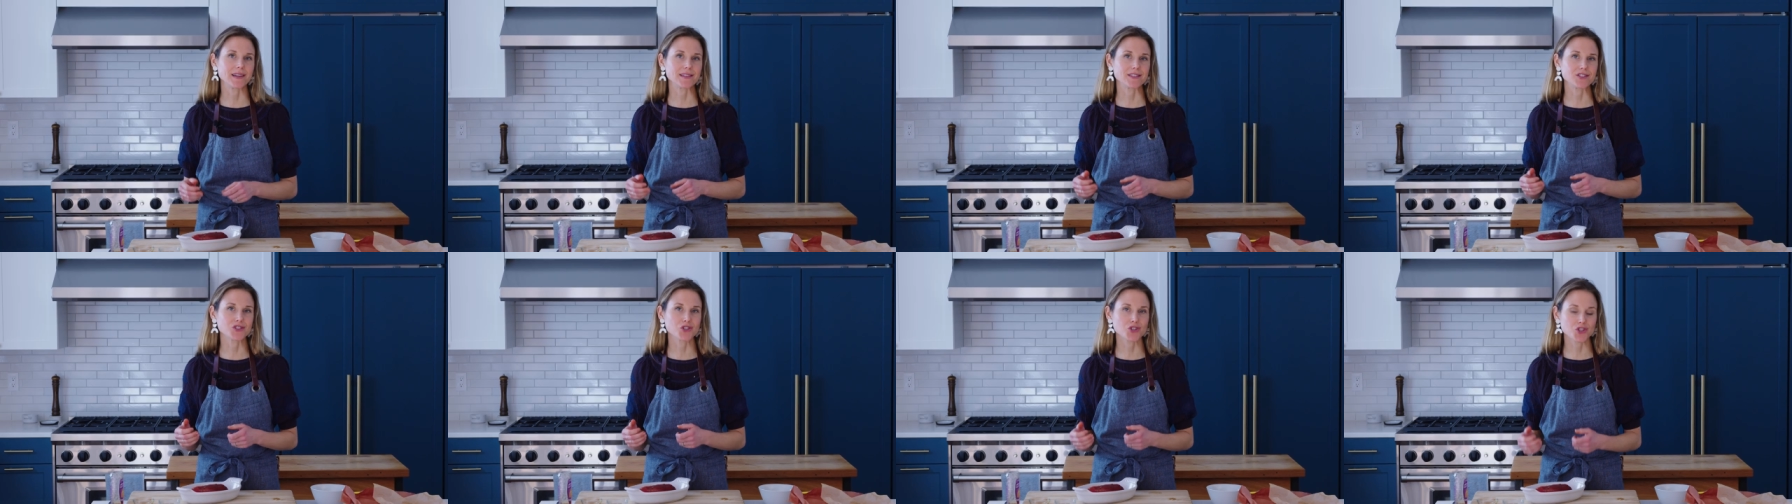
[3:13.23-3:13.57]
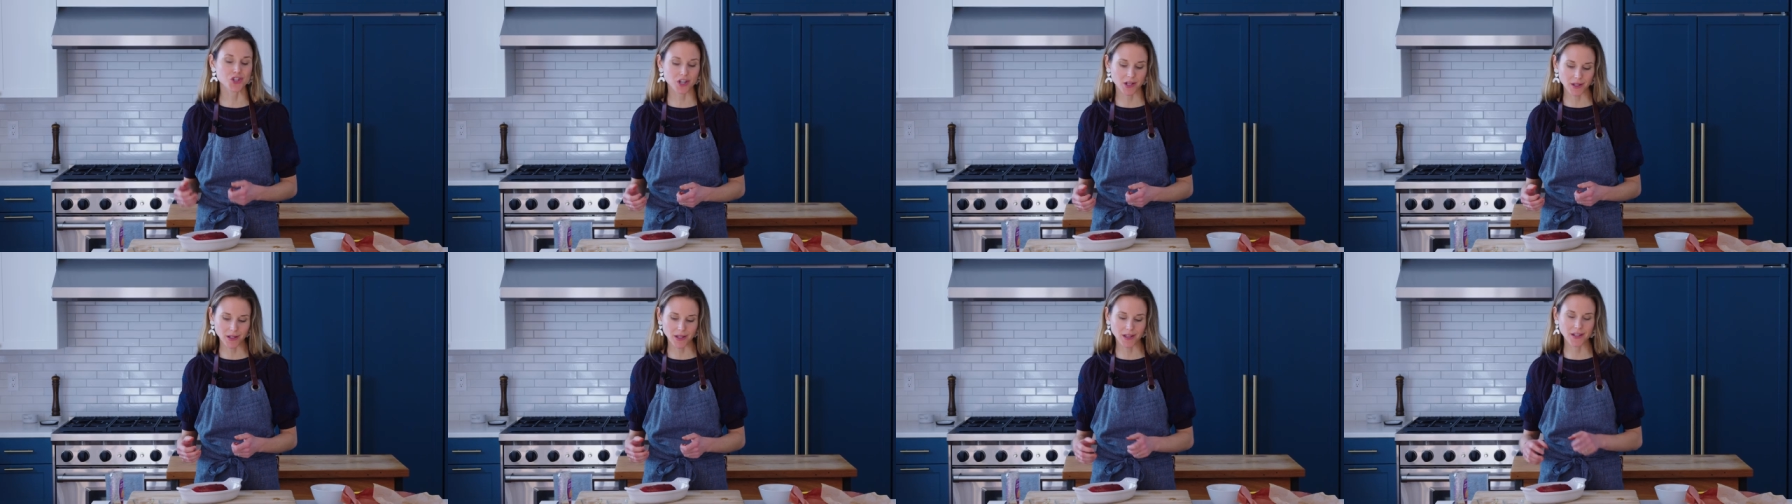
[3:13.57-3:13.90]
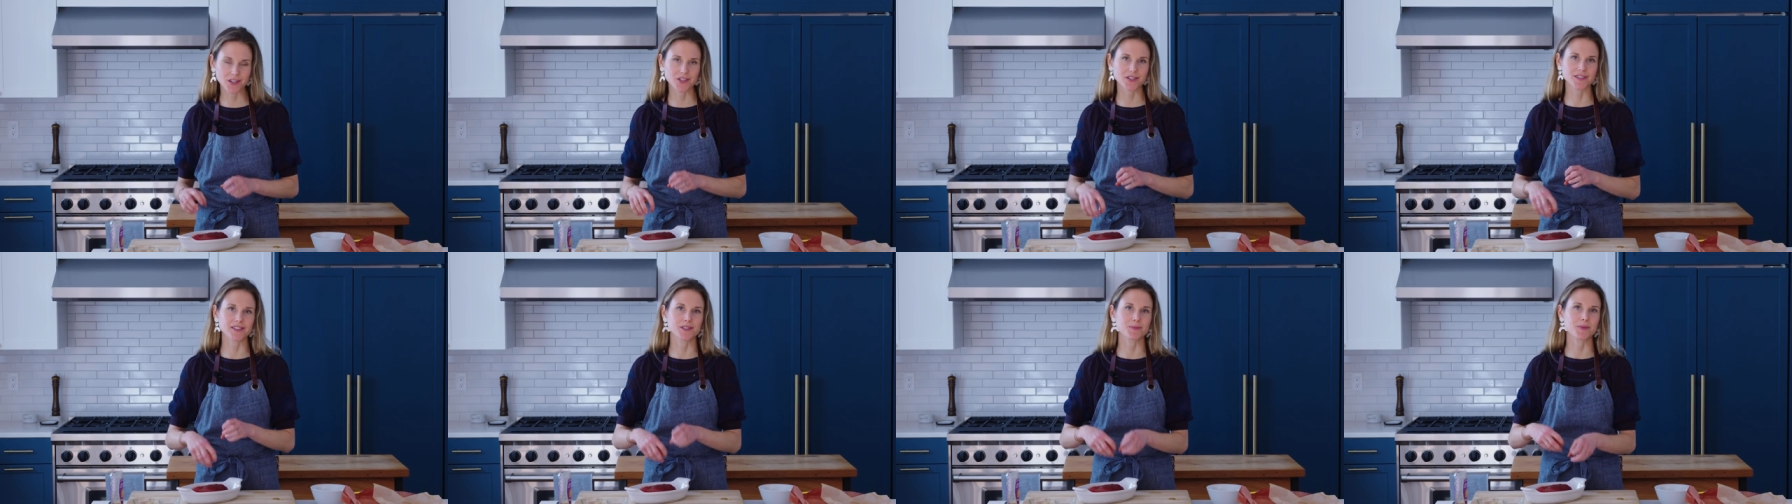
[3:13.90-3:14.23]
it's
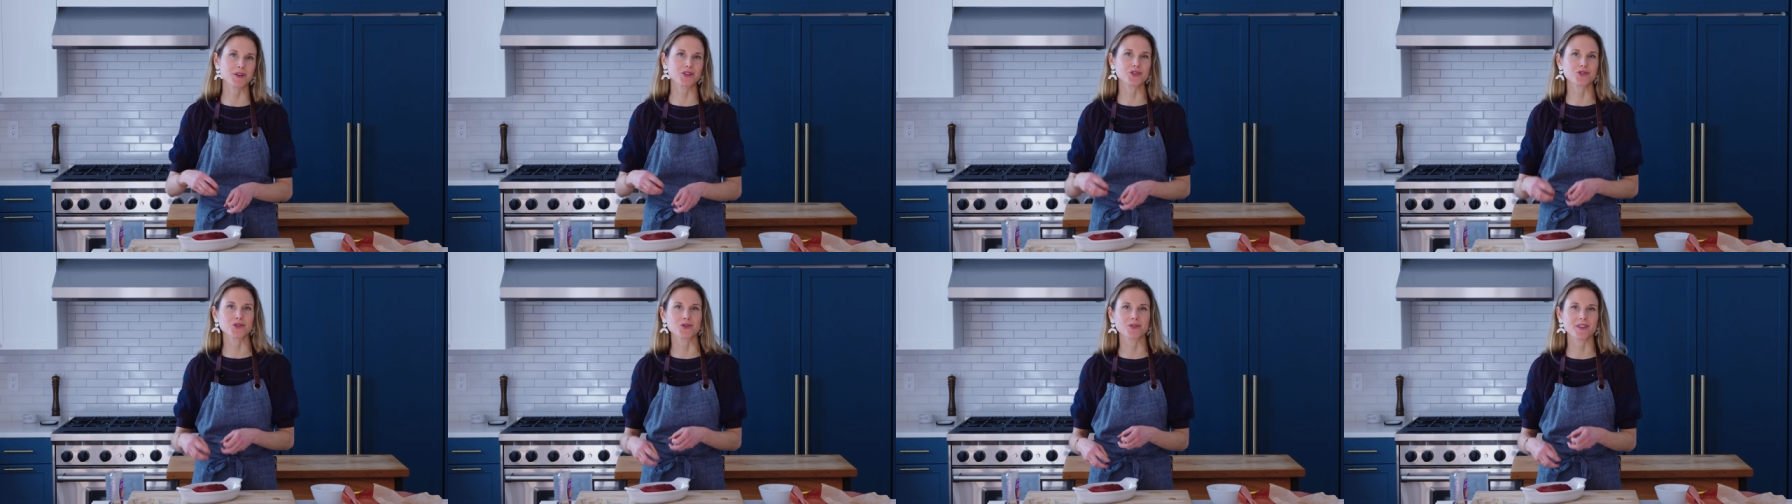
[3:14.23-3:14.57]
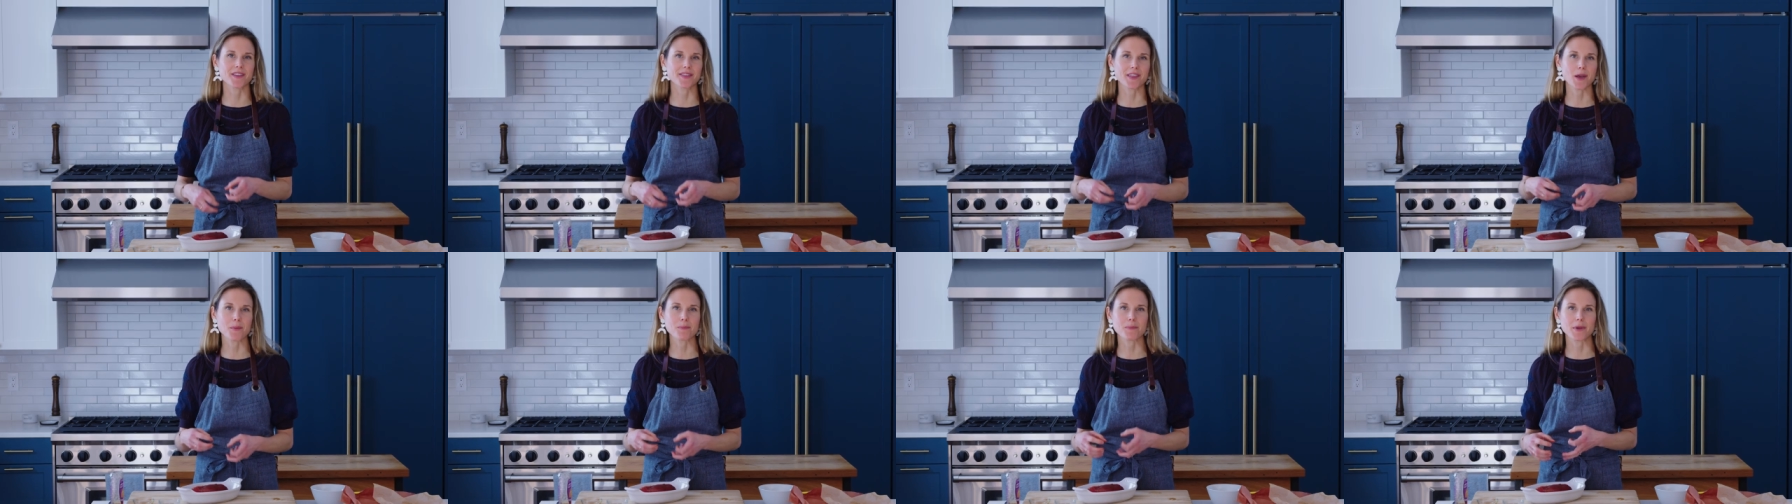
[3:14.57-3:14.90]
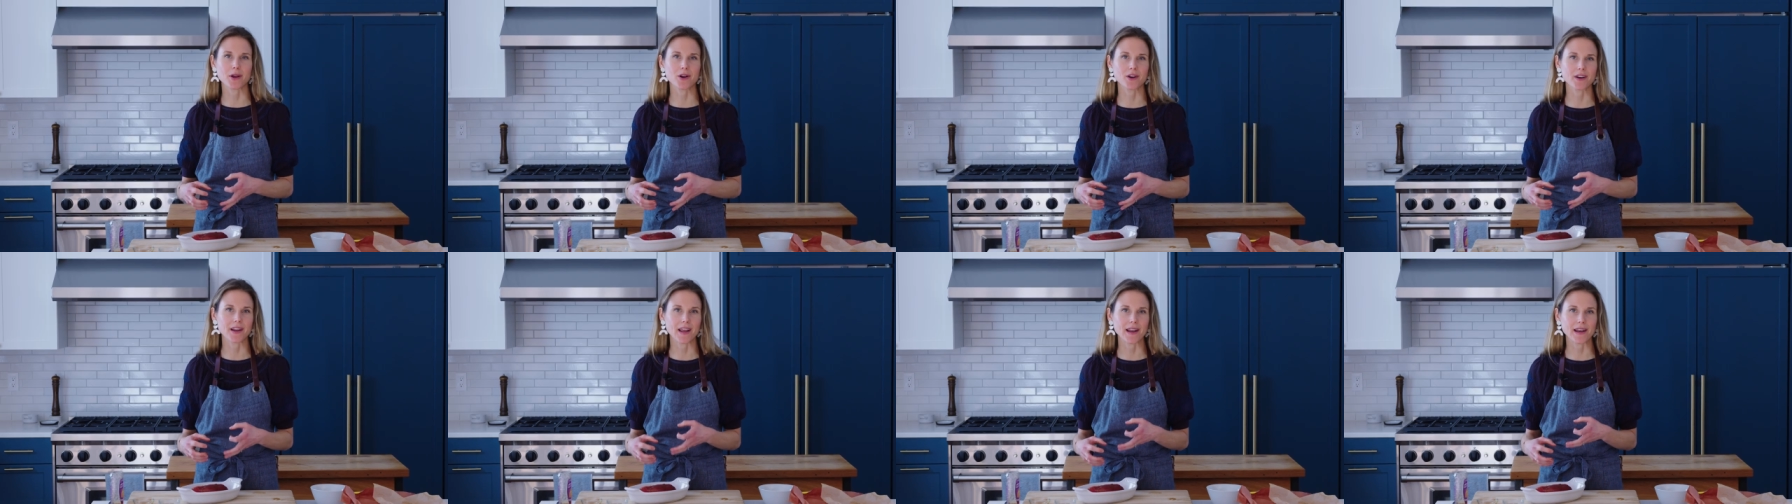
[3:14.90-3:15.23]
chilling, just to make sure that that
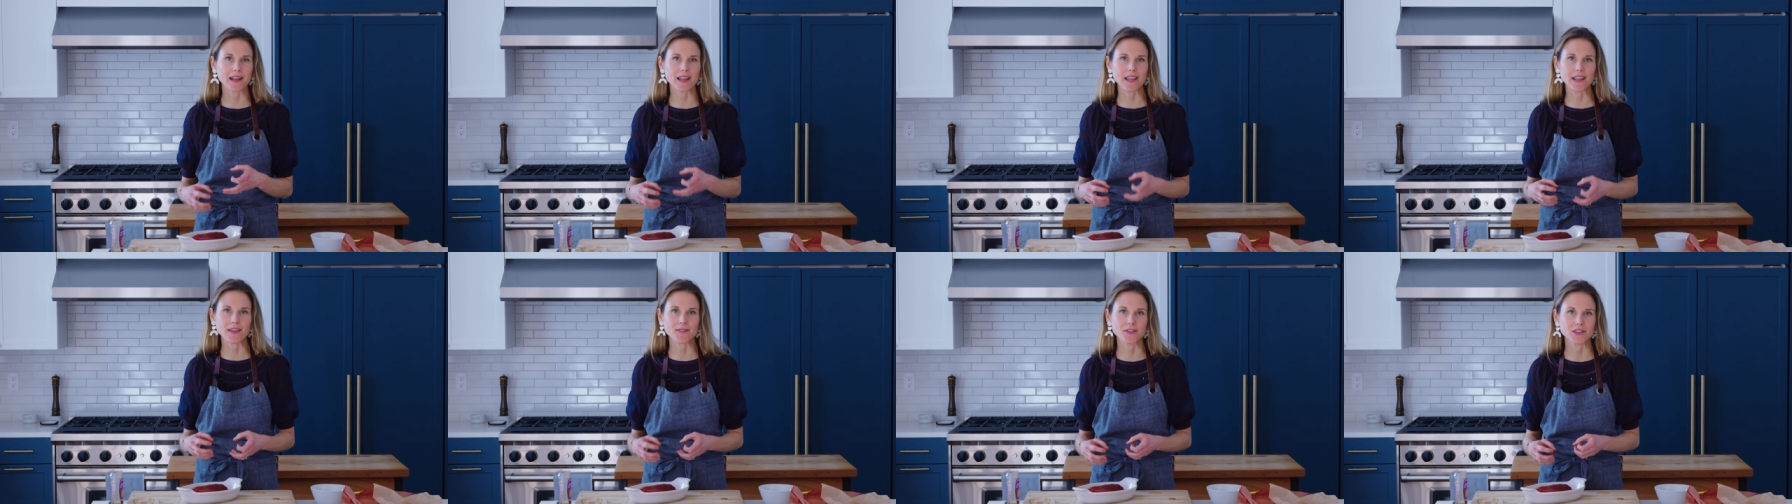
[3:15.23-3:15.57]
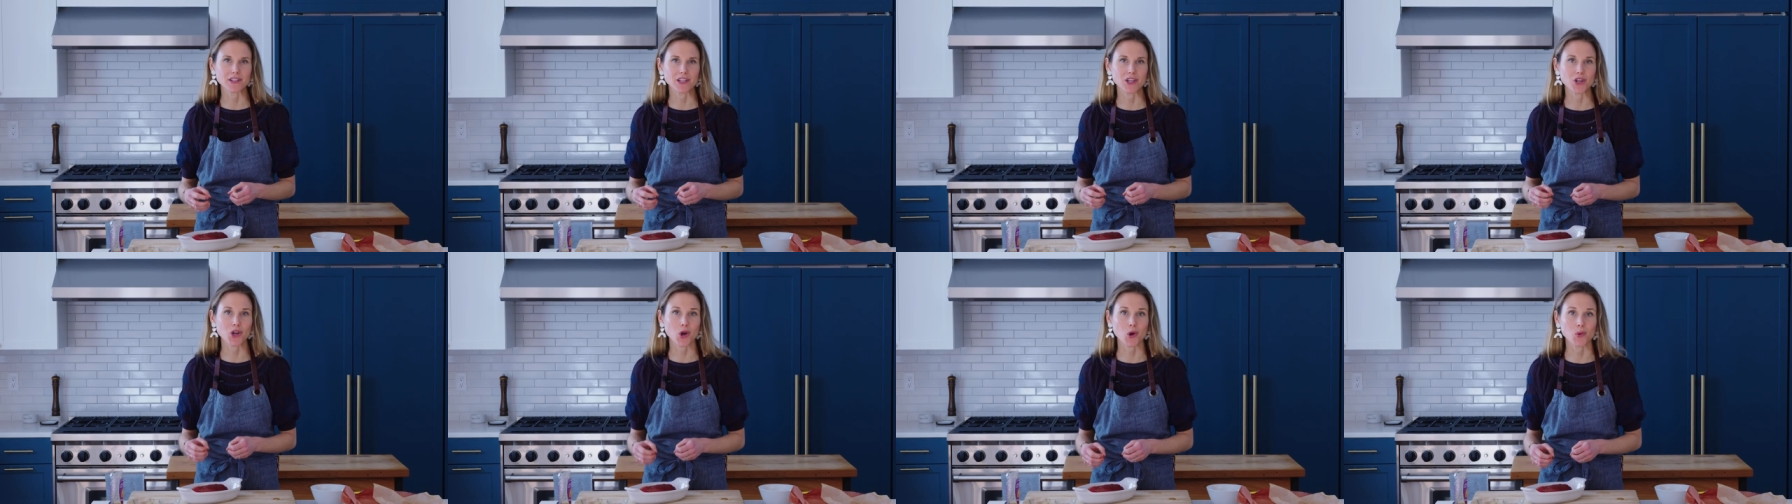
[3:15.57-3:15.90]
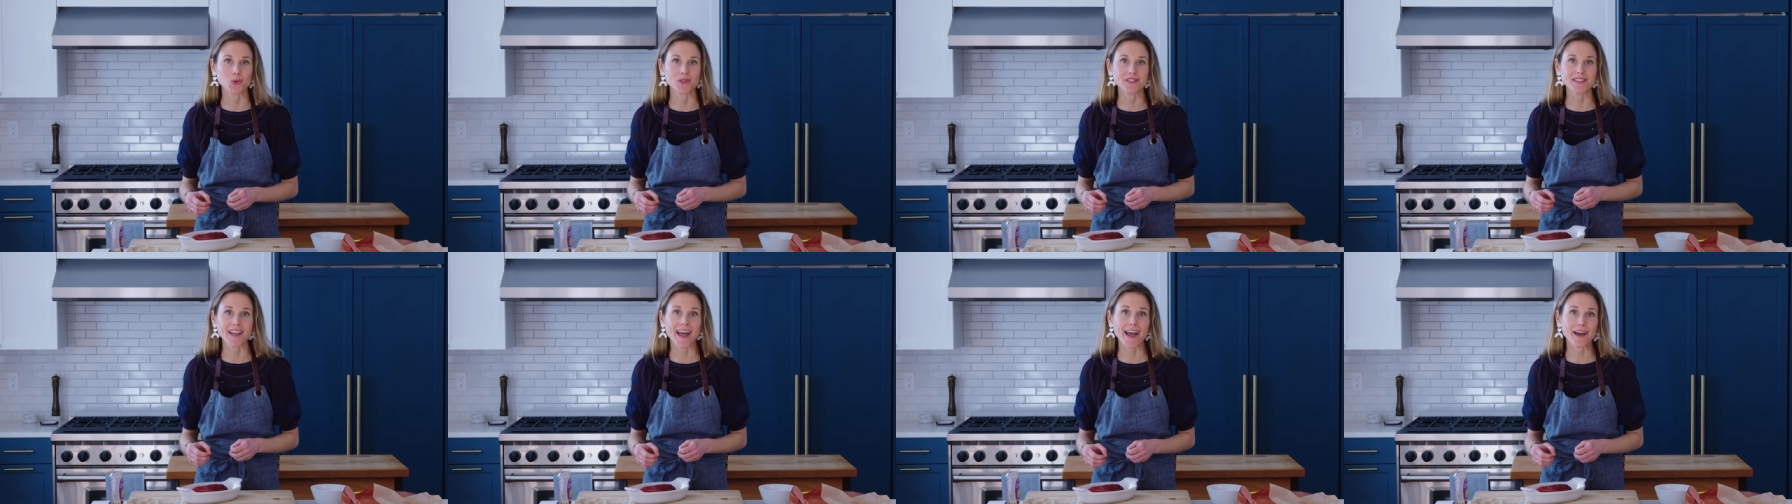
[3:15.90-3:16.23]
marinade evenly
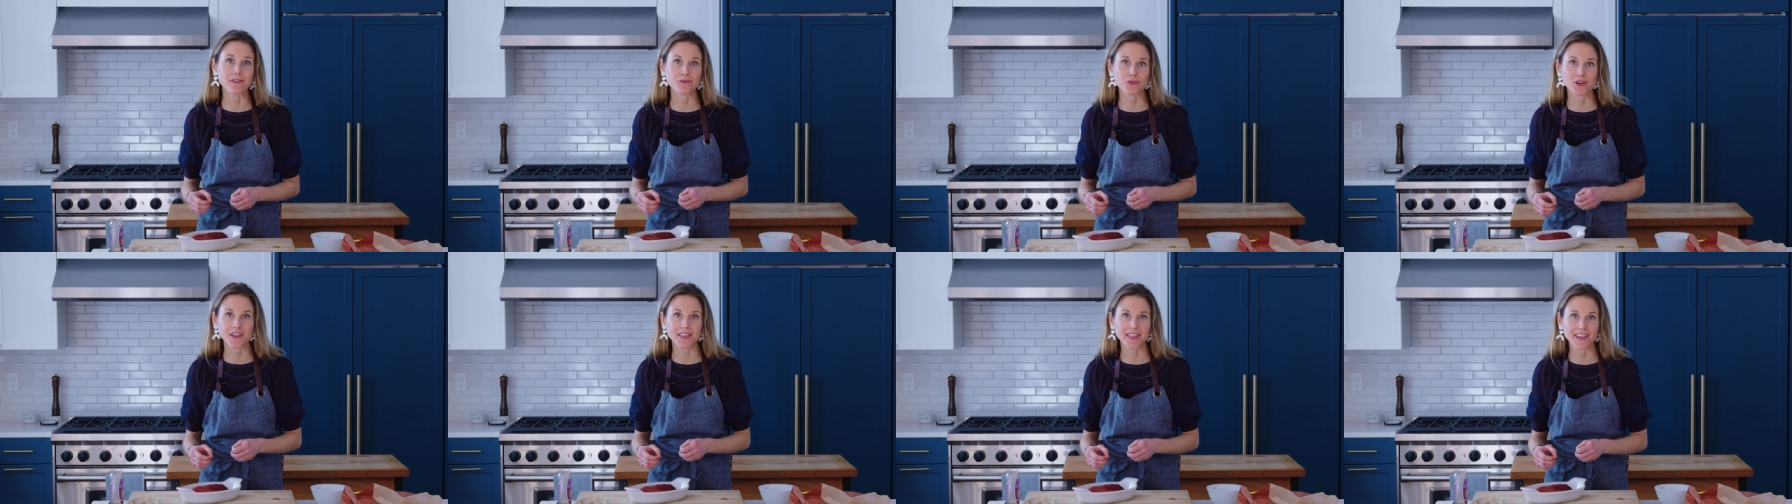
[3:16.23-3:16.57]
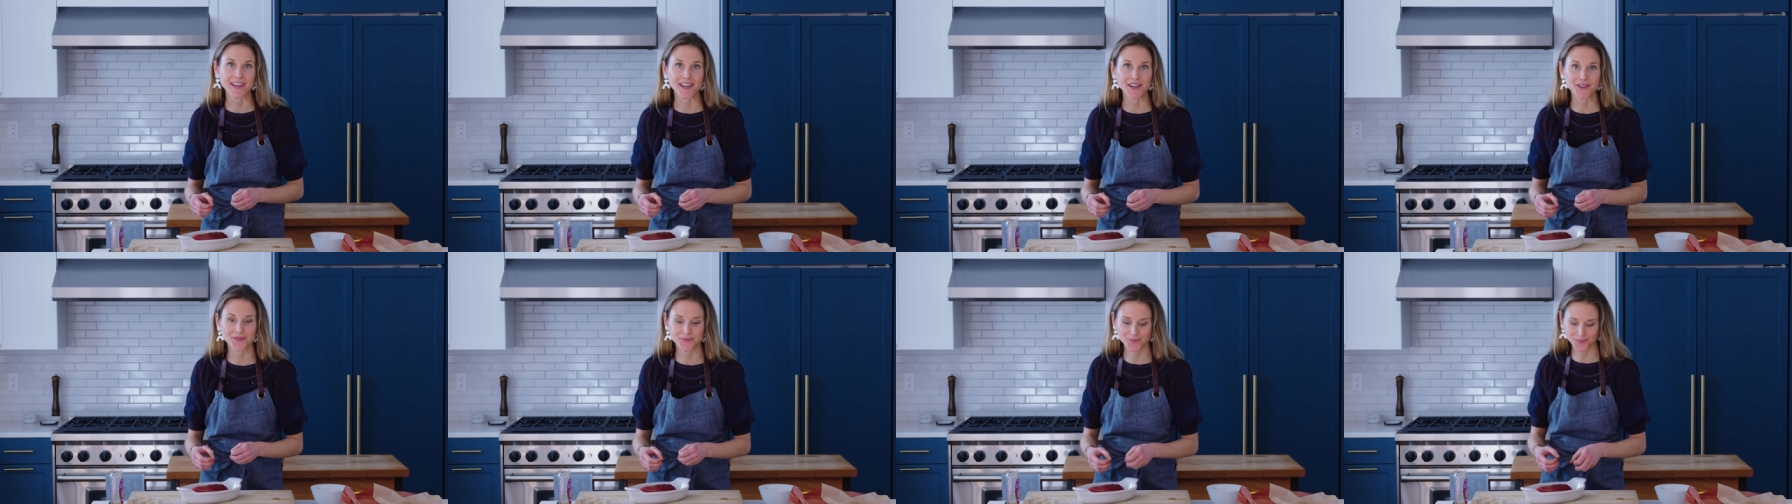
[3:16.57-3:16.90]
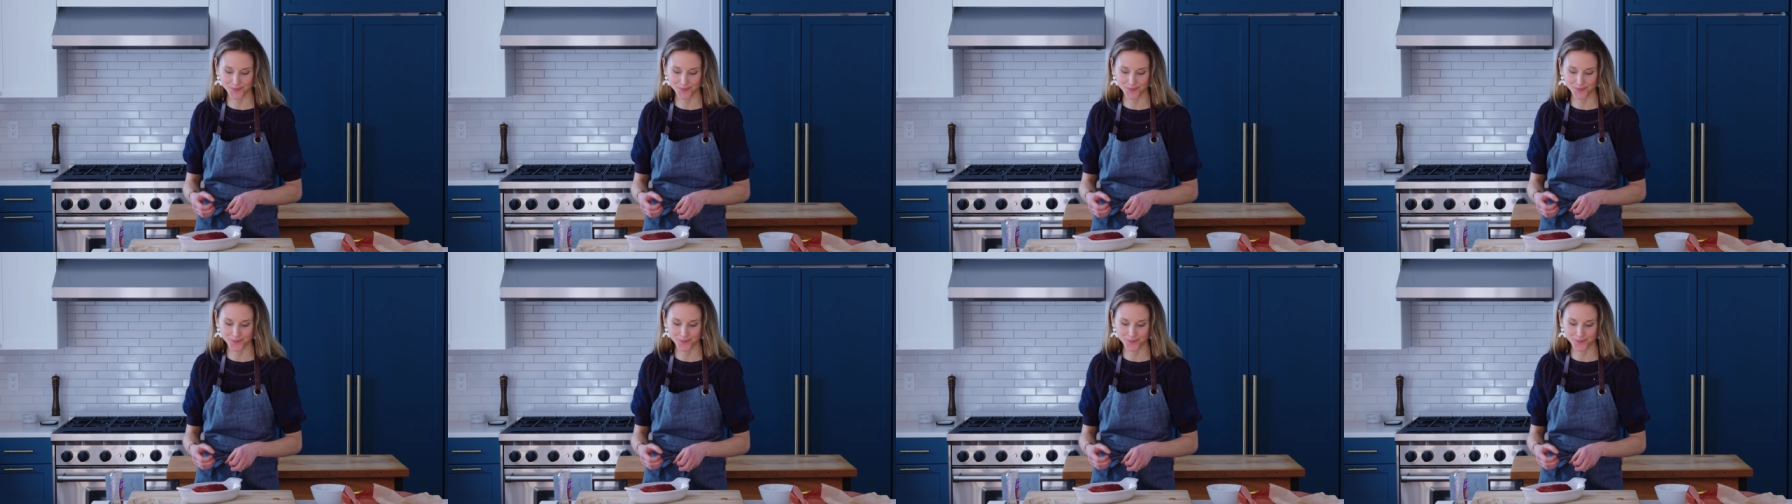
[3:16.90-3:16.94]
coats everything.